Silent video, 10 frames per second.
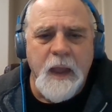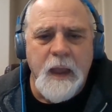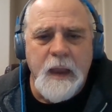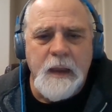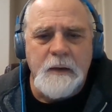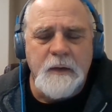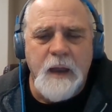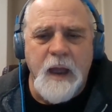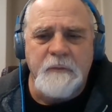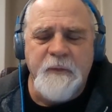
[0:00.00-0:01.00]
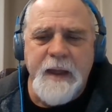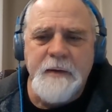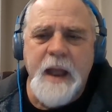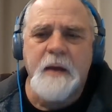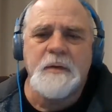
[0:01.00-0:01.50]
And I
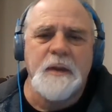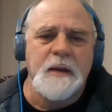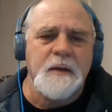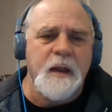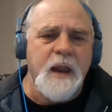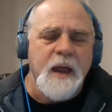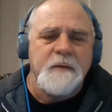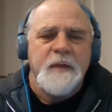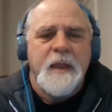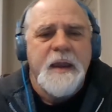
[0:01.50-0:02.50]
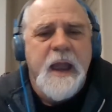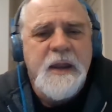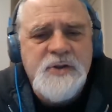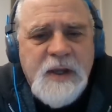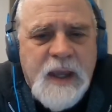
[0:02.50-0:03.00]
found out that a lot of the
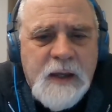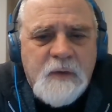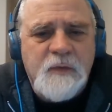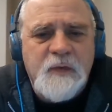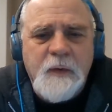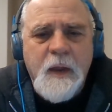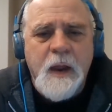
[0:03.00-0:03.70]
educators,